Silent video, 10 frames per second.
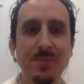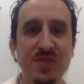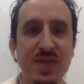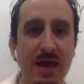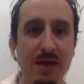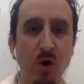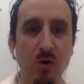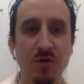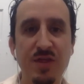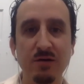but they
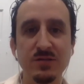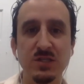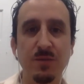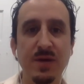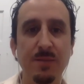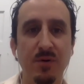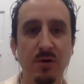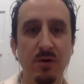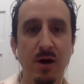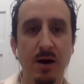work with thousands of
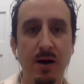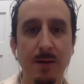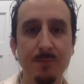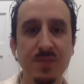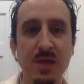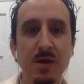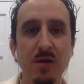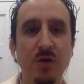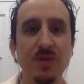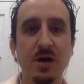people
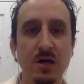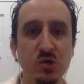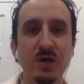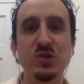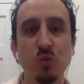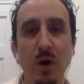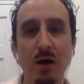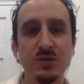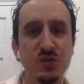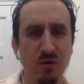throughout the country as
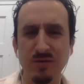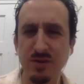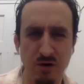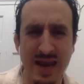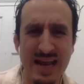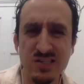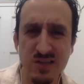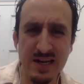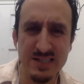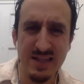well. So their case
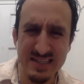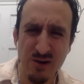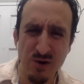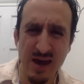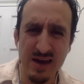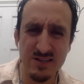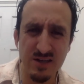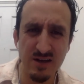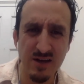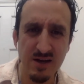studies, and is that okay?
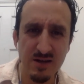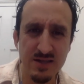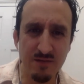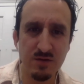To have